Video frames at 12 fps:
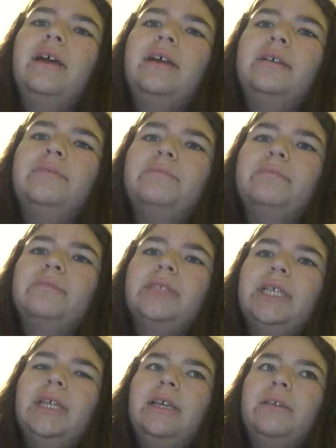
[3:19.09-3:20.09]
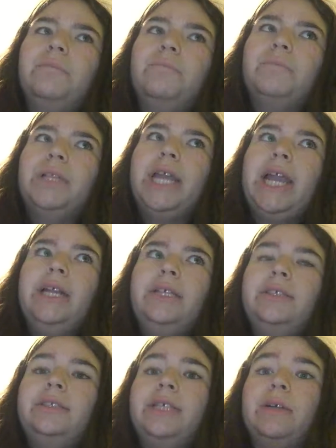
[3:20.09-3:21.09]
The
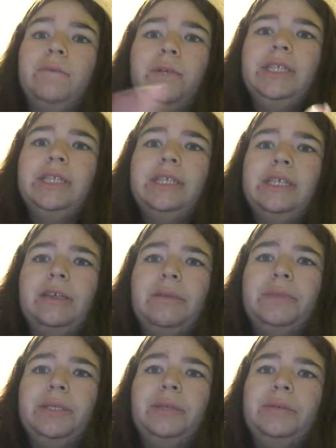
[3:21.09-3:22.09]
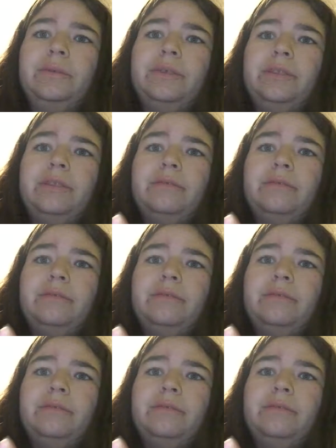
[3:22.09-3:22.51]
characters that weren't in the episode